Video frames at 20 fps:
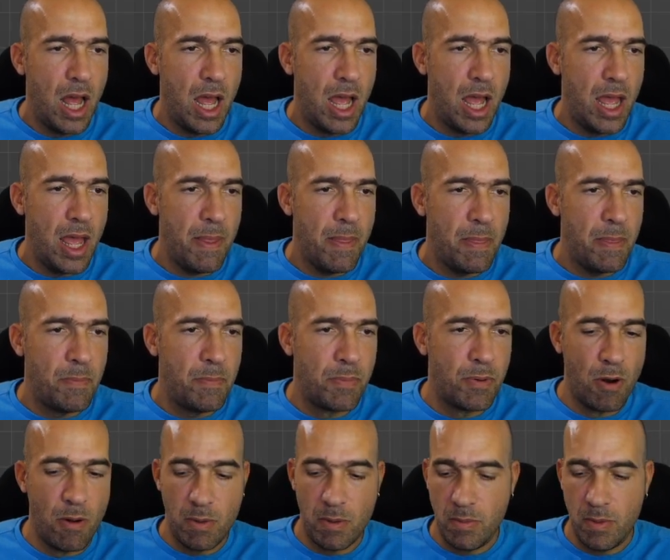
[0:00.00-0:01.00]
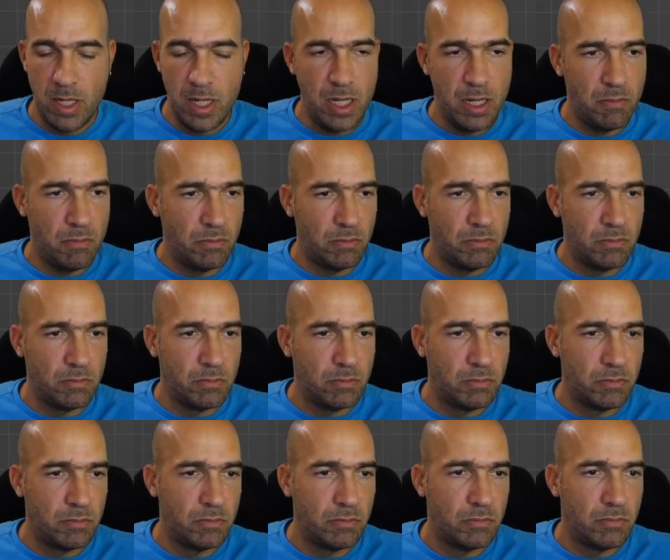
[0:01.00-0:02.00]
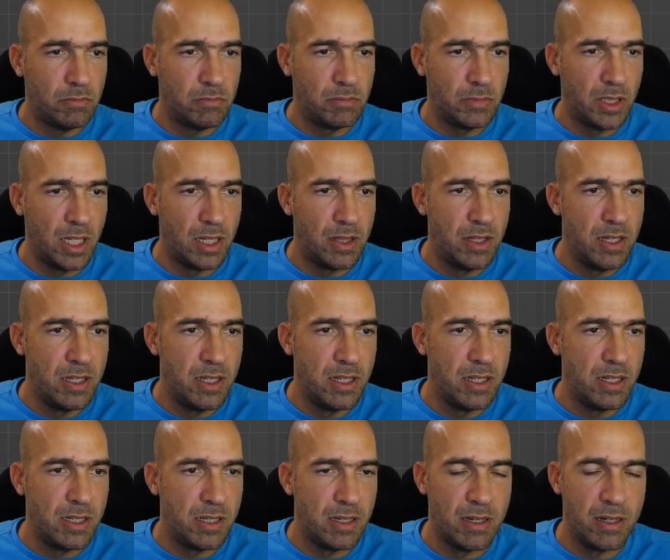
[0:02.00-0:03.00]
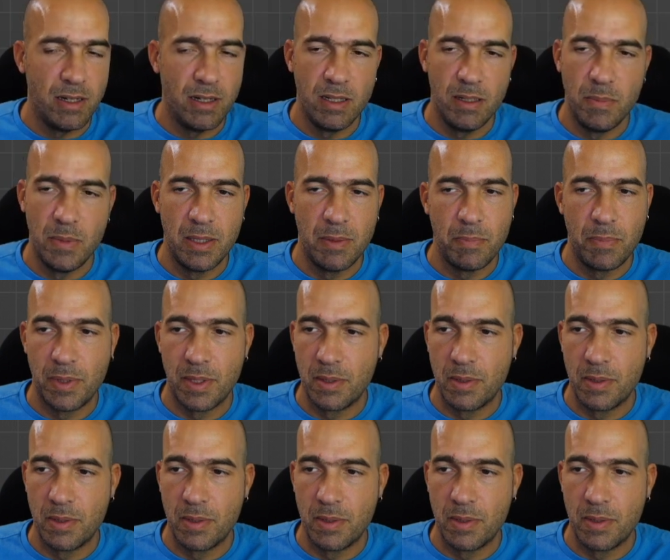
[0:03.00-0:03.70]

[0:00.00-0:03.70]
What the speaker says: And probably, yeah, this is a little bit